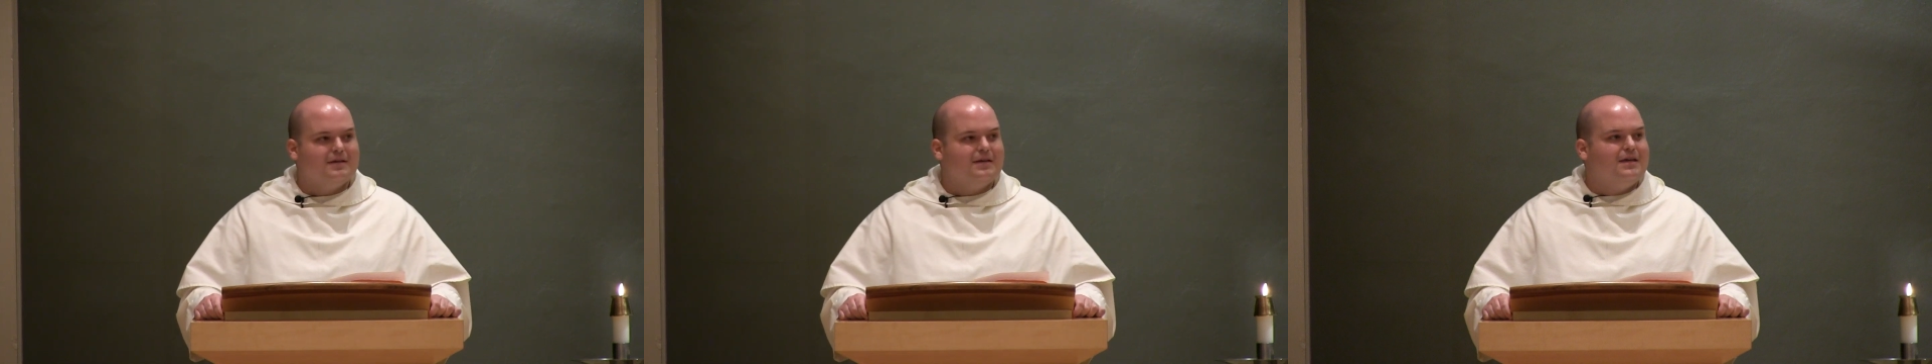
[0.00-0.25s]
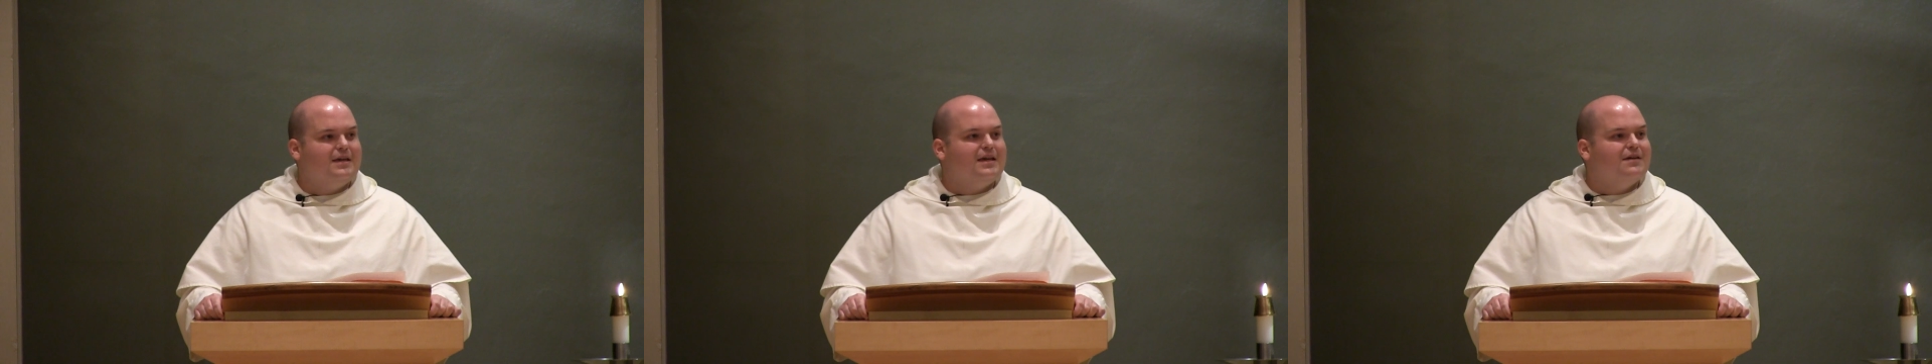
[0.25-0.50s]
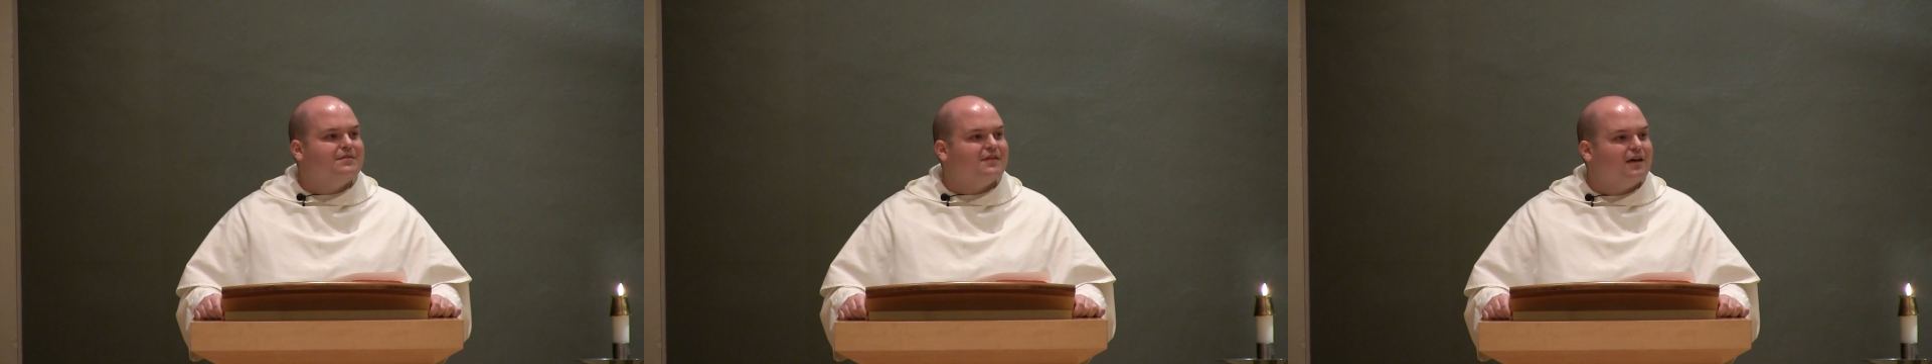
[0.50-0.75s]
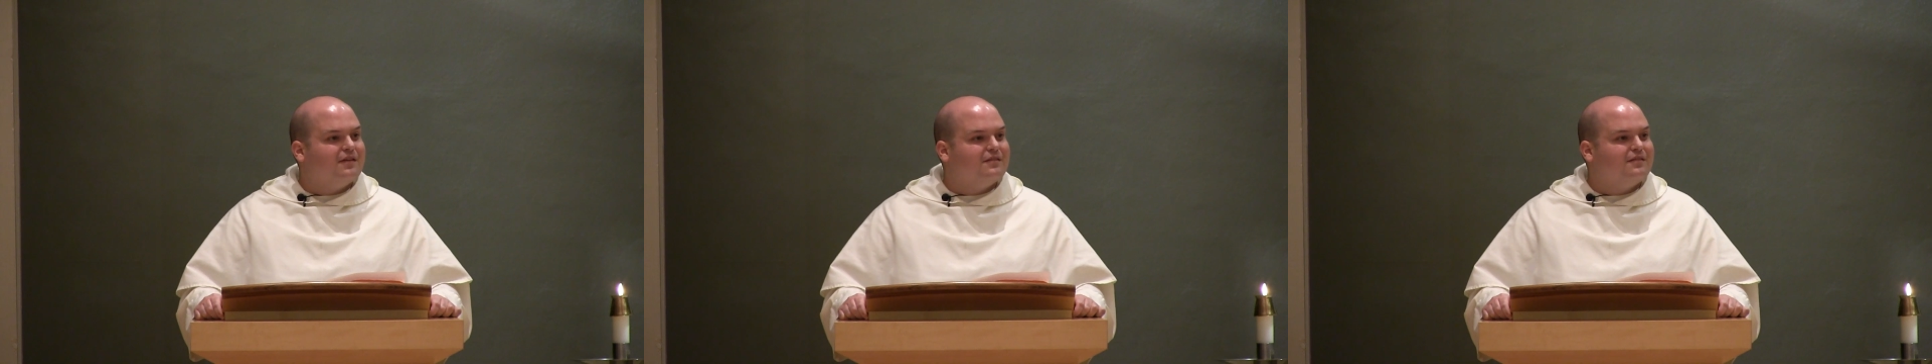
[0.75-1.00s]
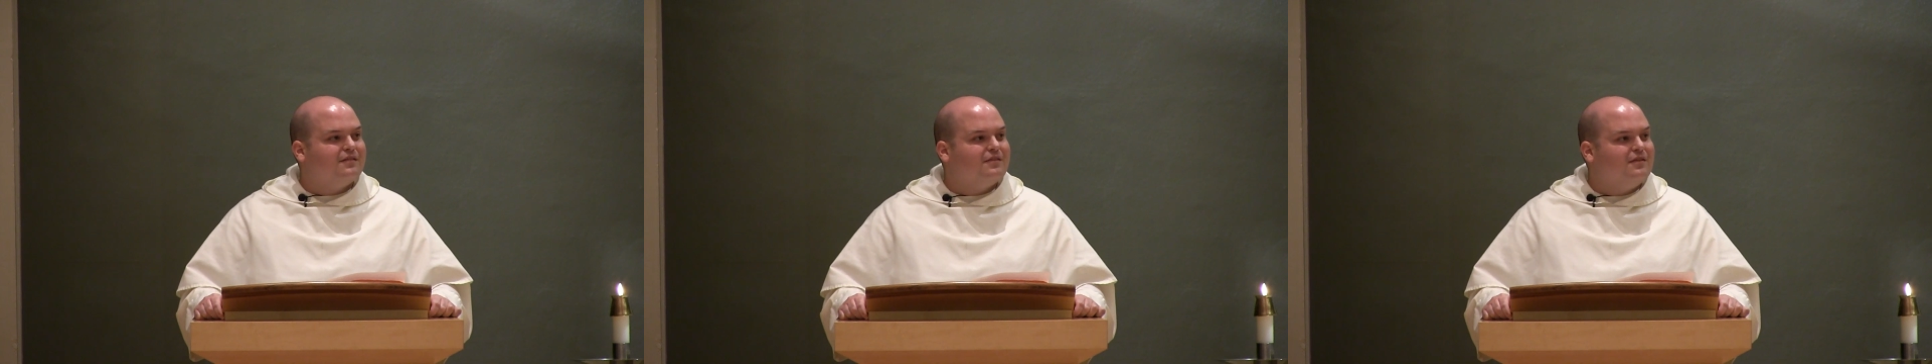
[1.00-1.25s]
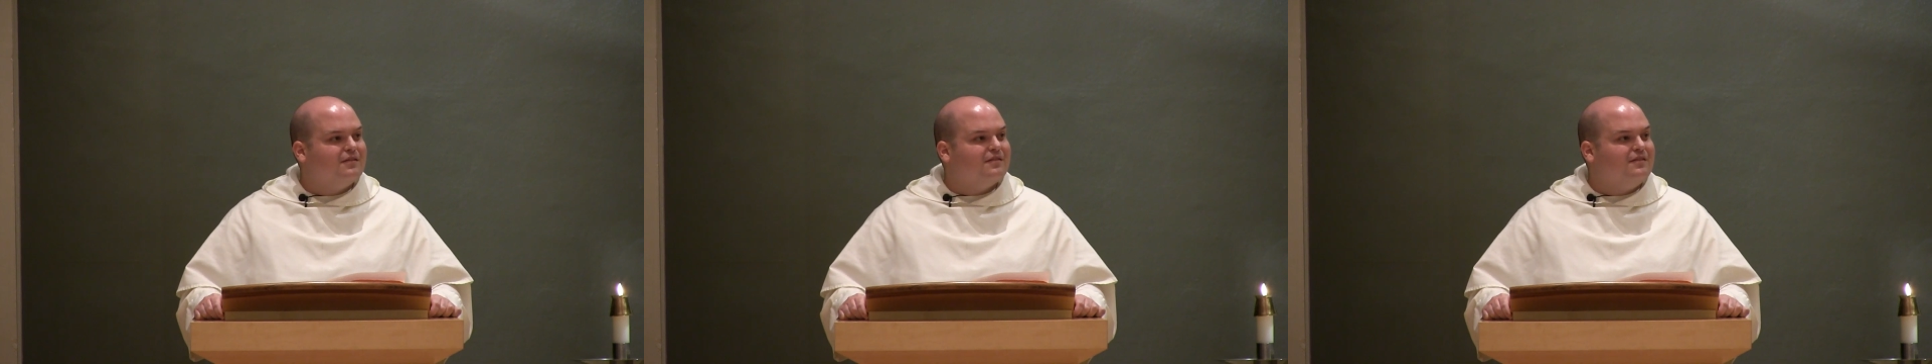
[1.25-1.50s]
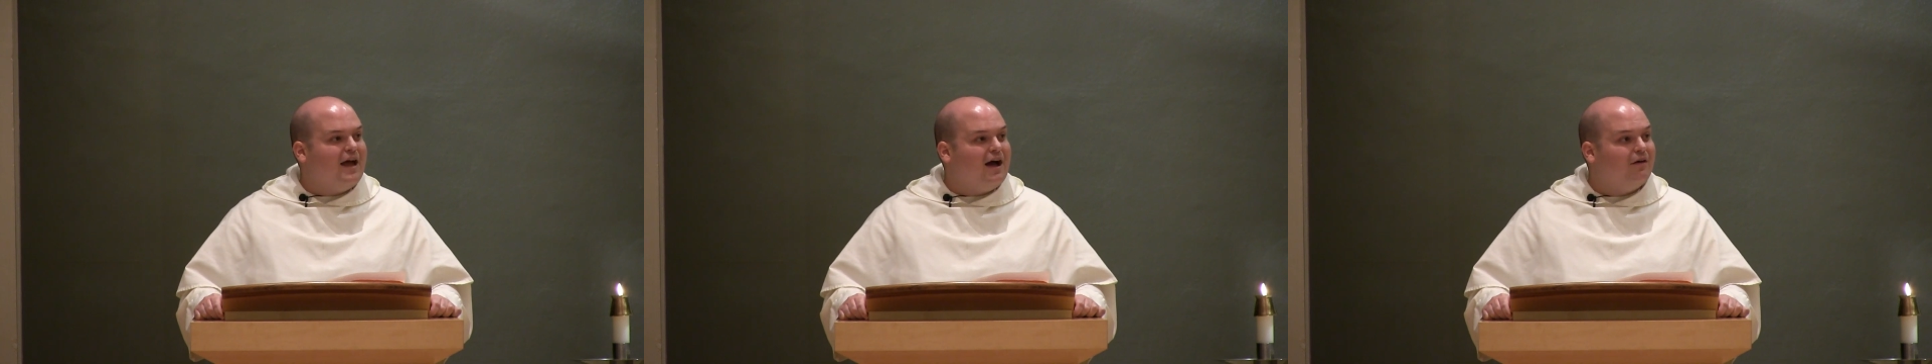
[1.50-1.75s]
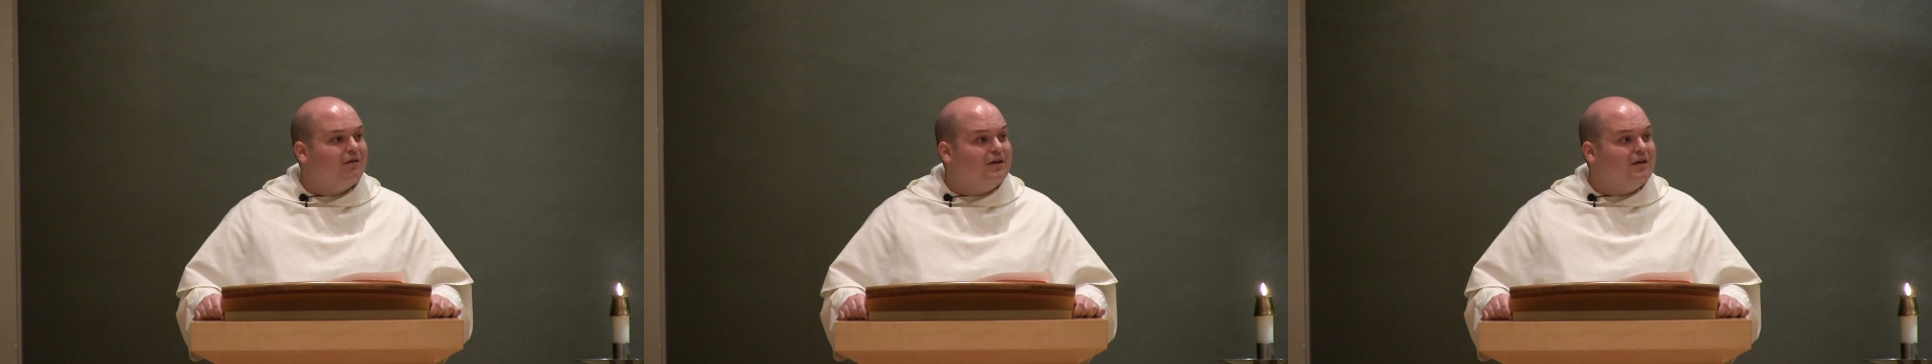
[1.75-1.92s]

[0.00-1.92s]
He gives us this now